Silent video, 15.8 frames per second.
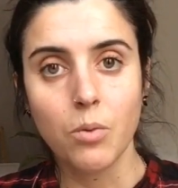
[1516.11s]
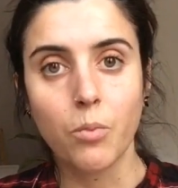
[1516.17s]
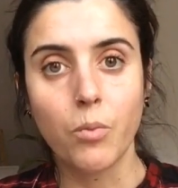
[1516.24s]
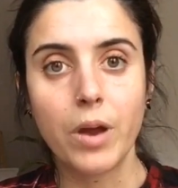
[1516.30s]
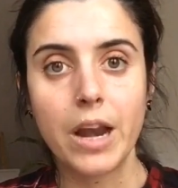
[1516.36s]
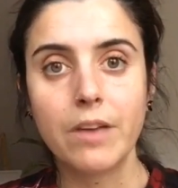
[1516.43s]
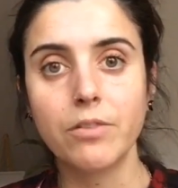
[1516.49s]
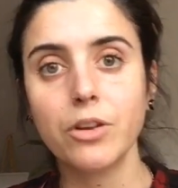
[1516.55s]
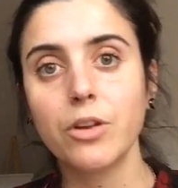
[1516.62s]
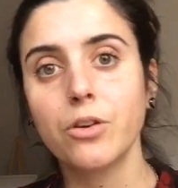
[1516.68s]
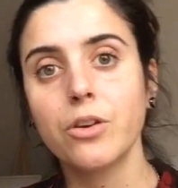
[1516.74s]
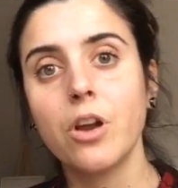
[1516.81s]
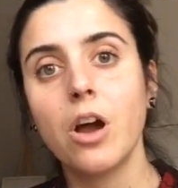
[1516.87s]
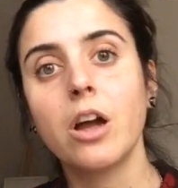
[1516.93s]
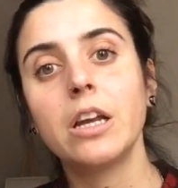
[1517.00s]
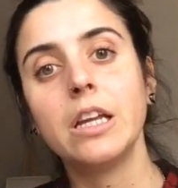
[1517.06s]
Whenever you're
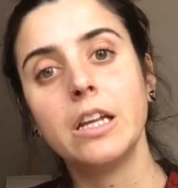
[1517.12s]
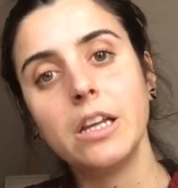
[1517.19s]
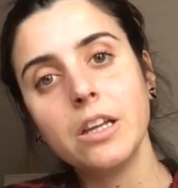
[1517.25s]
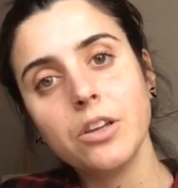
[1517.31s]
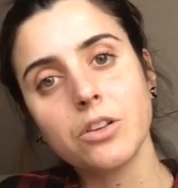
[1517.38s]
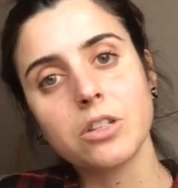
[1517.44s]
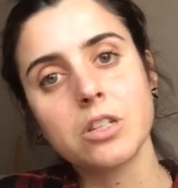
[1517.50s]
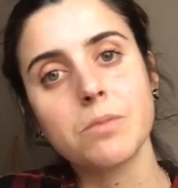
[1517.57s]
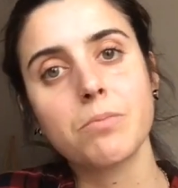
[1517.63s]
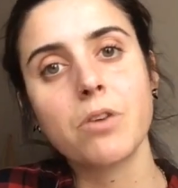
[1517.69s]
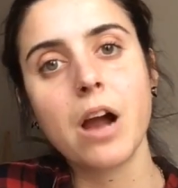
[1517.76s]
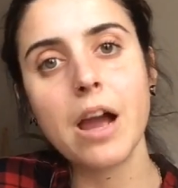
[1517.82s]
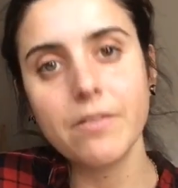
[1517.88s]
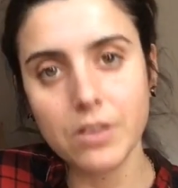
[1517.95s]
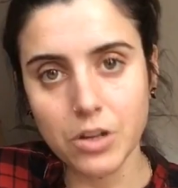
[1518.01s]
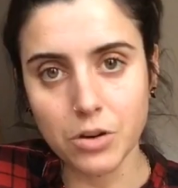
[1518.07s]
not eating, you're
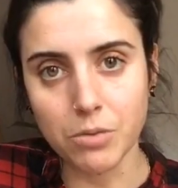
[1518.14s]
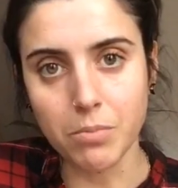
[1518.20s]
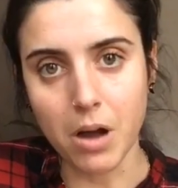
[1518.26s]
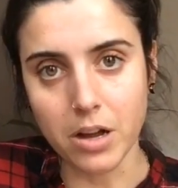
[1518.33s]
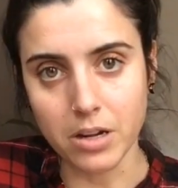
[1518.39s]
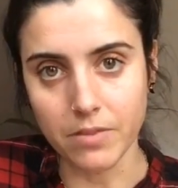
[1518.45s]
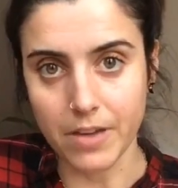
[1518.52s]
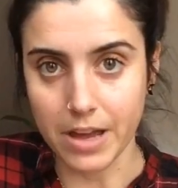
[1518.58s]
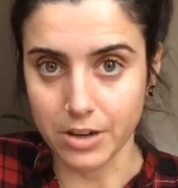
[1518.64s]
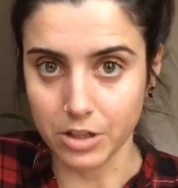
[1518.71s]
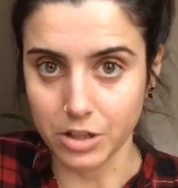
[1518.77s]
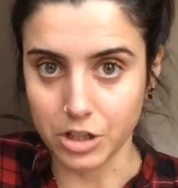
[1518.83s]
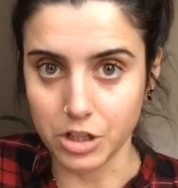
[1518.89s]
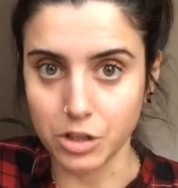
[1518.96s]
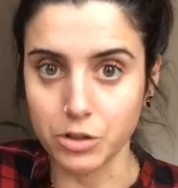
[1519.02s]
depriving your body of energy.